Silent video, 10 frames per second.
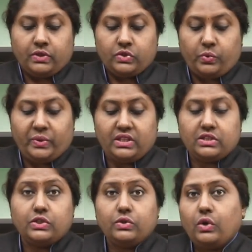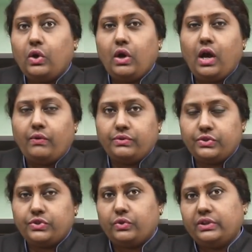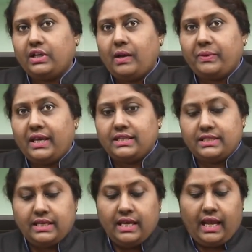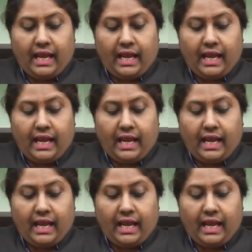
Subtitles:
So with this, you know how to store the cupcakes,